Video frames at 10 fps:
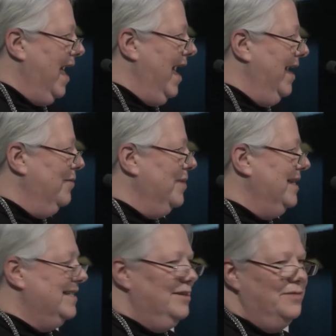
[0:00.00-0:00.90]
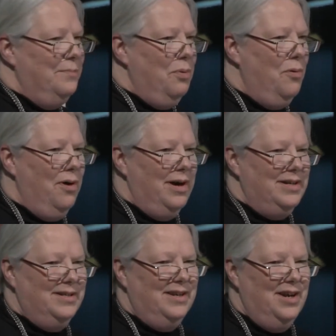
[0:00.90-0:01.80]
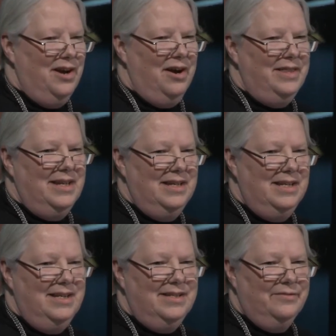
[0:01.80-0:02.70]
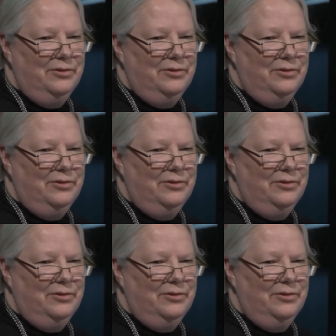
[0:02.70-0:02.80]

And we did a report on the needs of